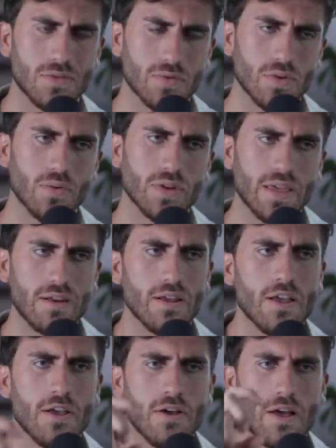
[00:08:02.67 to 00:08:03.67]
through or that
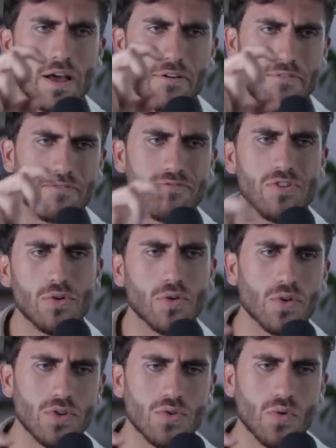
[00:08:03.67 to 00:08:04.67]
uh,
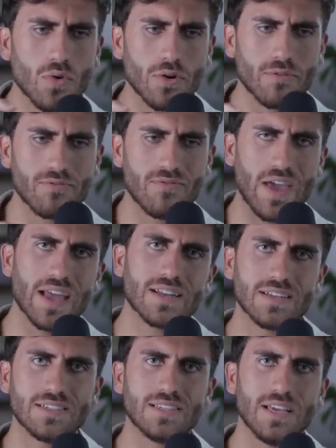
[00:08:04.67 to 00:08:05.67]
fuel your
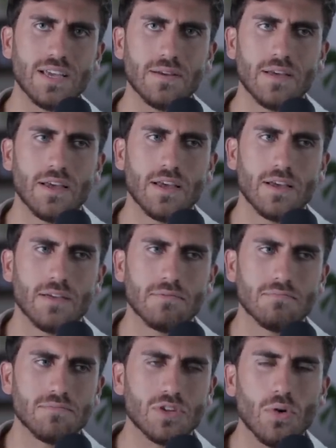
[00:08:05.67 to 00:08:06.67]
fantasy.
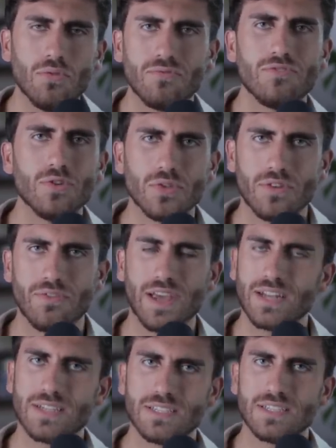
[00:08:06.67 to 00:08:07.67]
Don't fuel the
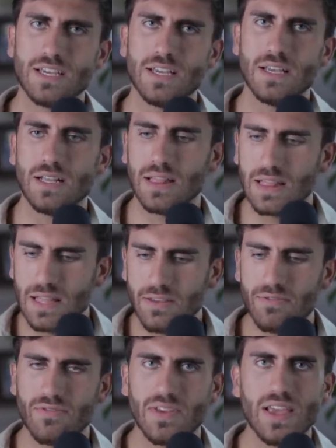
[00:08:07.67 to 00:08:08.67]
fantasy.
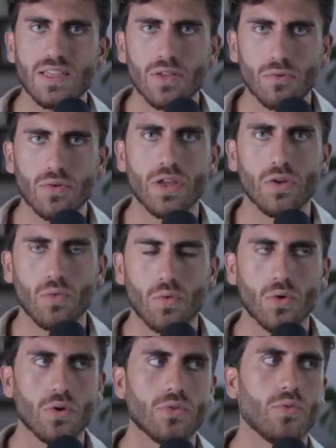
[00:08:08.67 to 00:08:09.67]
Live in the real
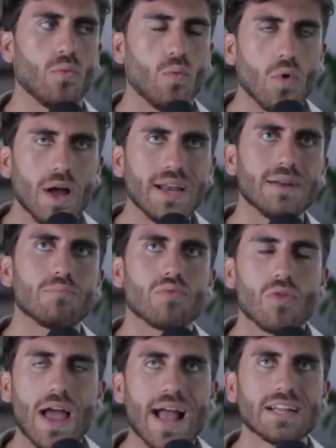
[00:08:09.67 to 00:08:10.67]
world. What
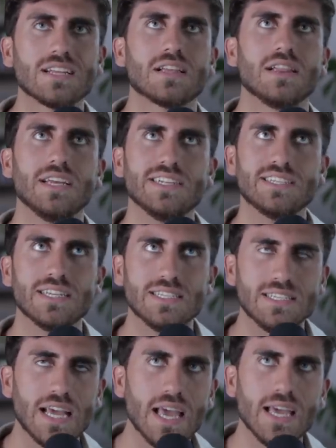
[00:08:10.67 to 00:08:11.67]
practically
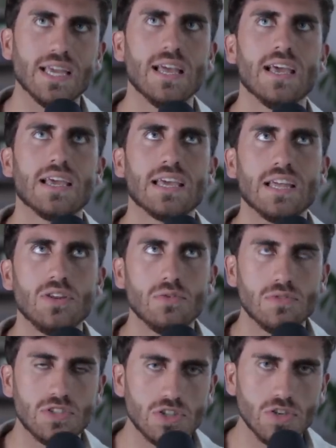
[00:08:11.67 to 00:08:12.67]
today can
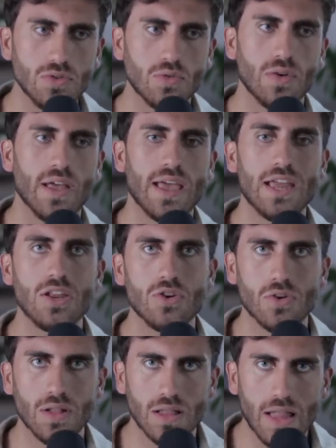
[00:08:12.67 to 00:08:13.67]
you do in
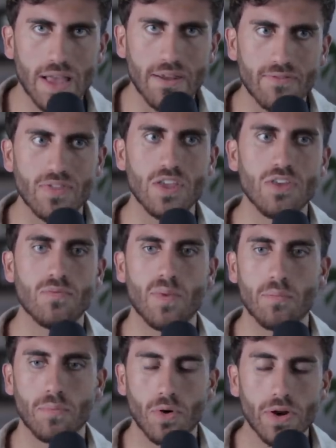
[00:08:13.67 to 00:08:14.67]
your life that you've
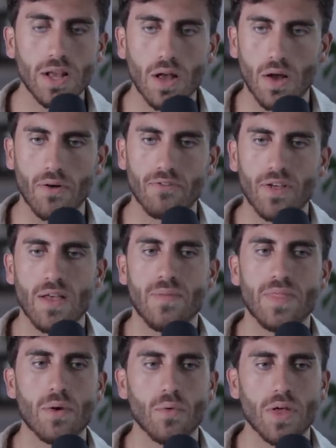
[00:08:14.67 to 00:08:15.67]
been putting off
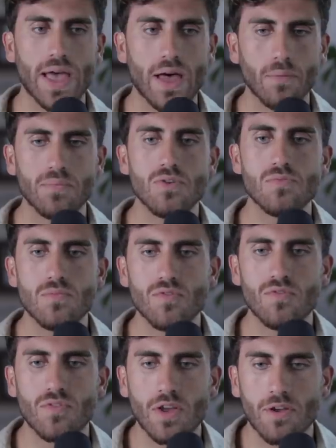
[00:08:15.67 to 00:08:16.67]
that will help you
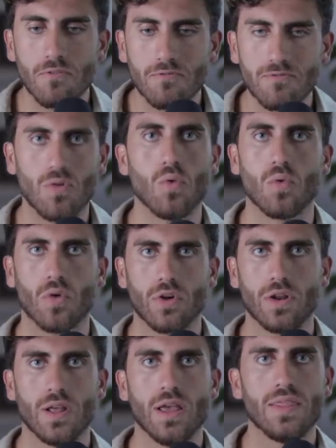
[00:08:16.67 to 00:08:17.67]
move
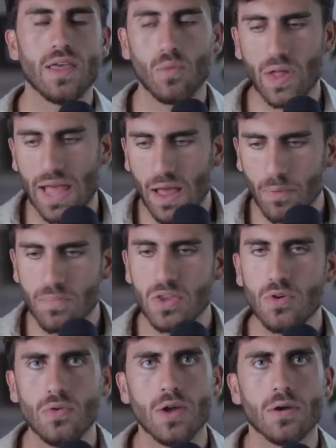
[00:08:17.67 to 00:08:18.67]
forward, that will help
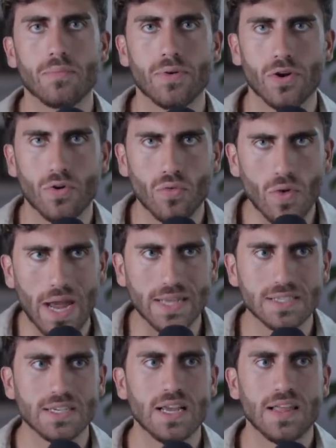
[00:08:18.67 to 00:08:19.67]
you
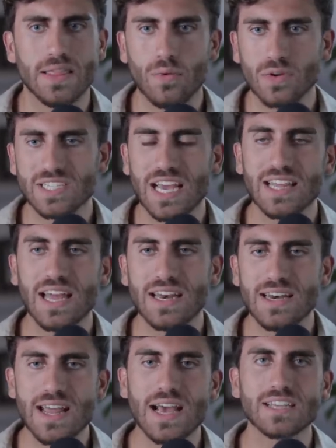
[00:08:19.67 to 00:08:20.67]
progress, that will take that
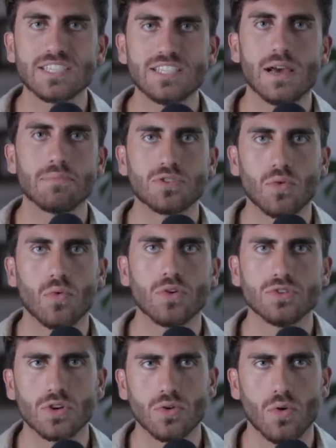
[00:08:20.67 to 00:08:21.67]
next step
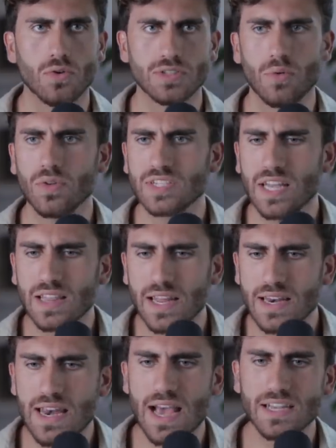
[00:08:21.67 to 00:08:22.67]
towards your goals, that will take
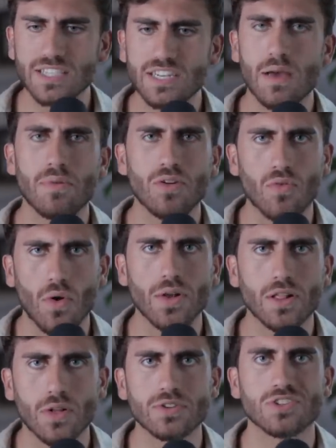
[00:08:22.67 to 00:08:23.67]
that next step in
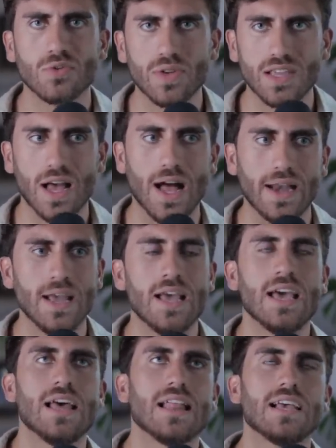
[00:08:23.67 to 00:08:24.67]
growing closer with God?
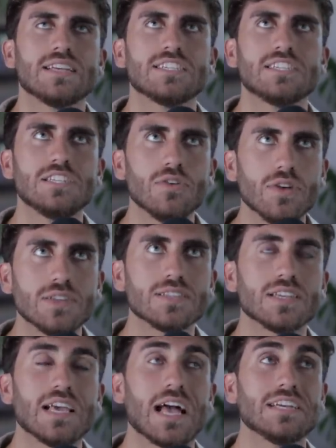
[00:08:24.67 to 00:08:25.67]
Like,
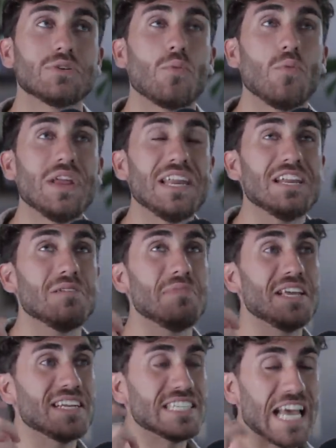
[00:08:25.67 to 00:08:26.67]
seriously, guys, we need to
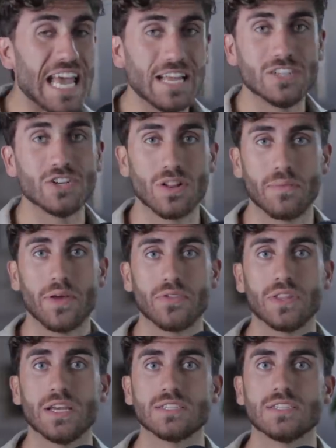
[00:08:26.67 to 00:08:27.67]
be intentional
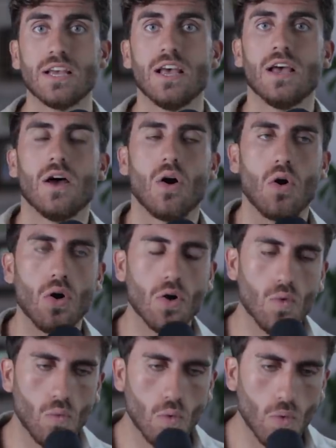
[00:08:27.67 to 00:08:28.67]
about this.
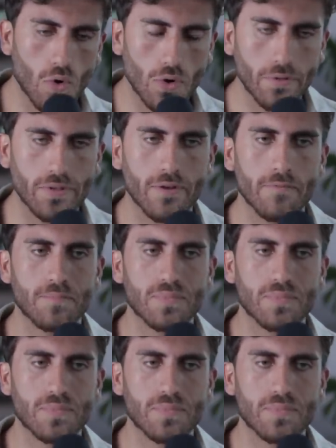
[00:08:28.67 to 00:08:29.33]
Our world